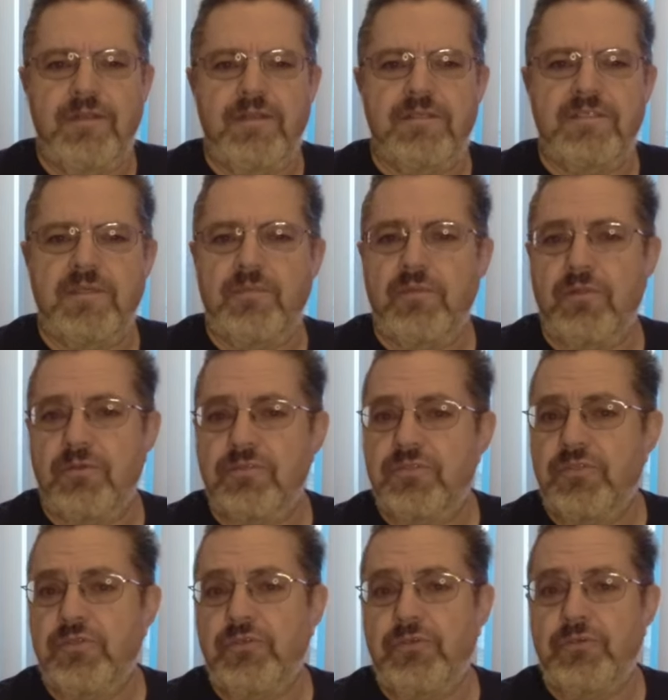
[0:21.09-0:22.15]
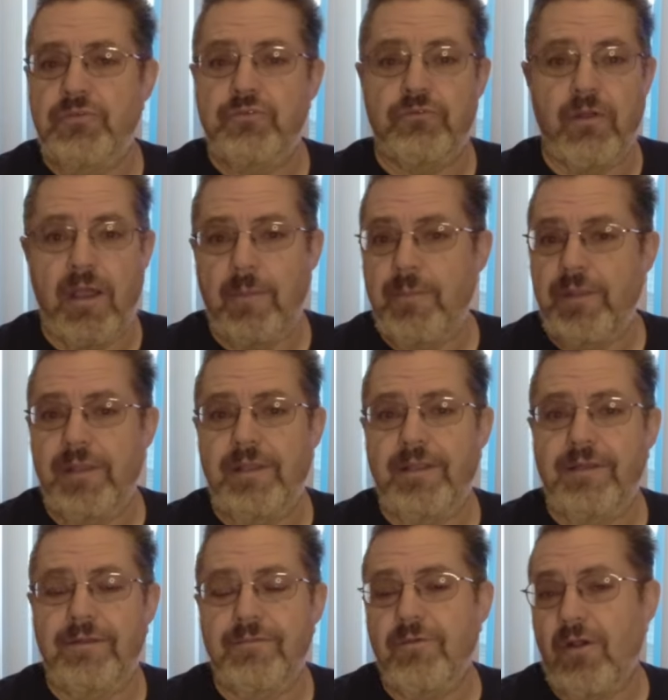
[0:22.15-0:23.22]
Some of those new
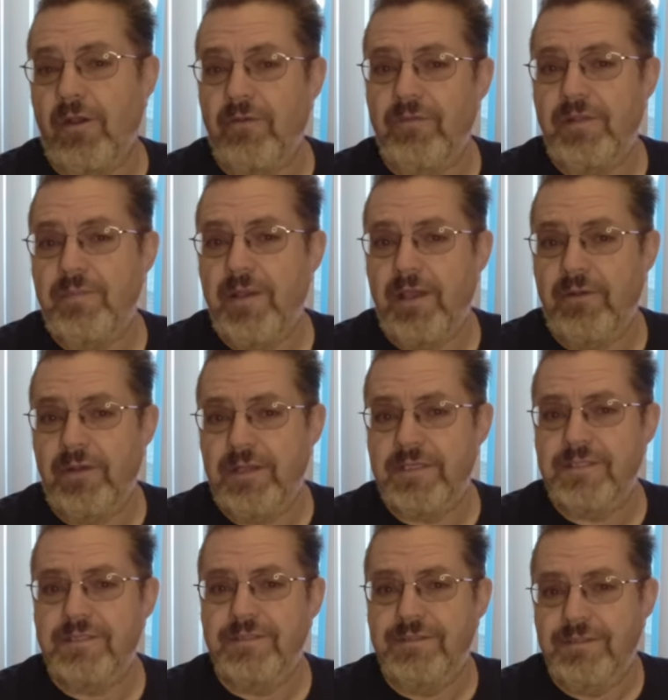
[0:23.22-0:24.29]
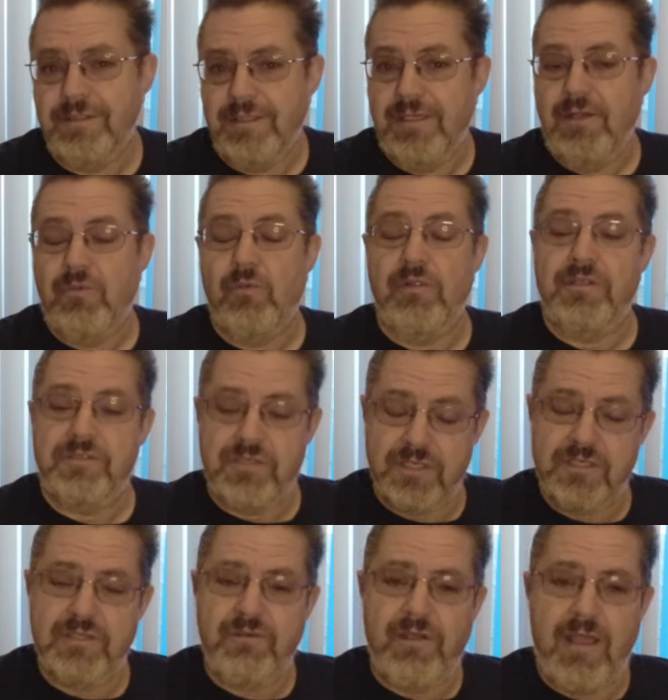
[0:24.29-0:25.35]
drop-in RV batteries? Well, it
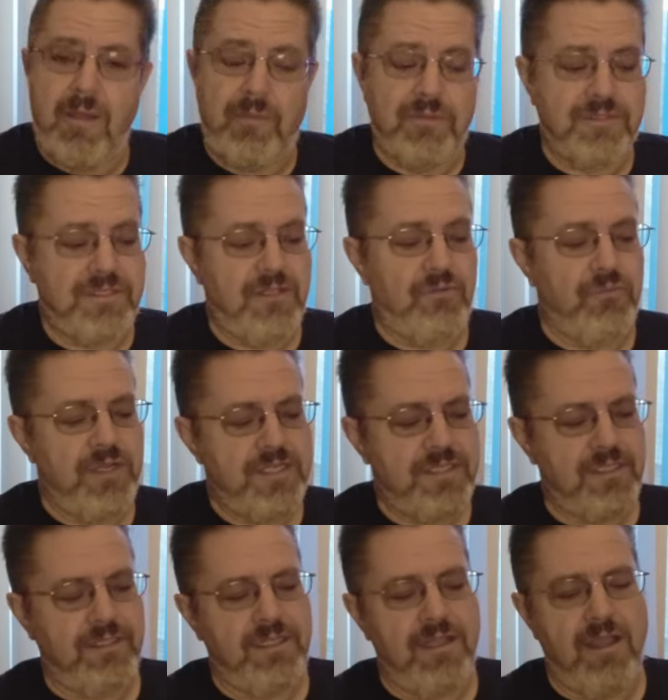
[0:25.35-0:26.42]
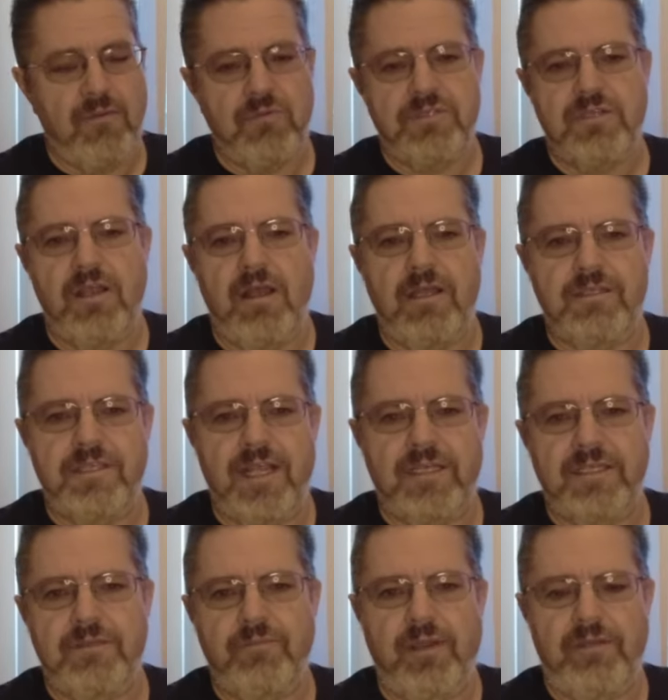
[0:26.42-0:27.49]
just so happens that recently I was
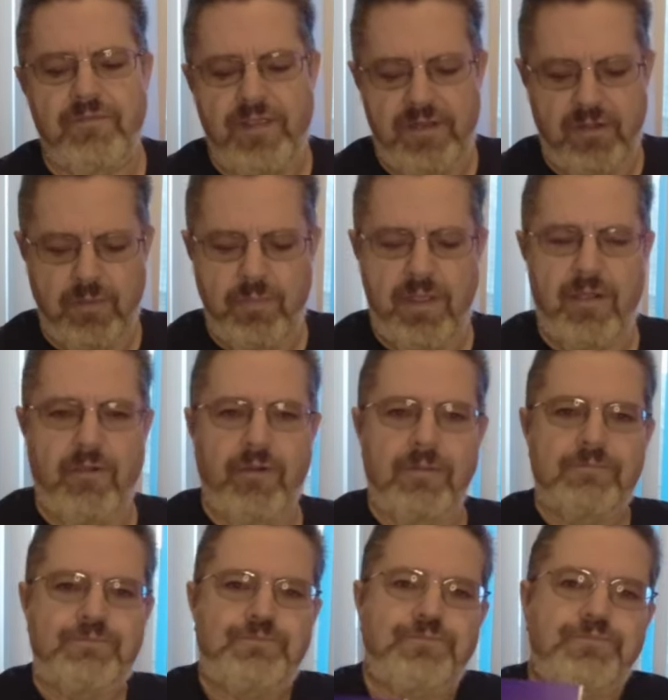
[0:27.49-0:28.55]
contacted by VatrerPower,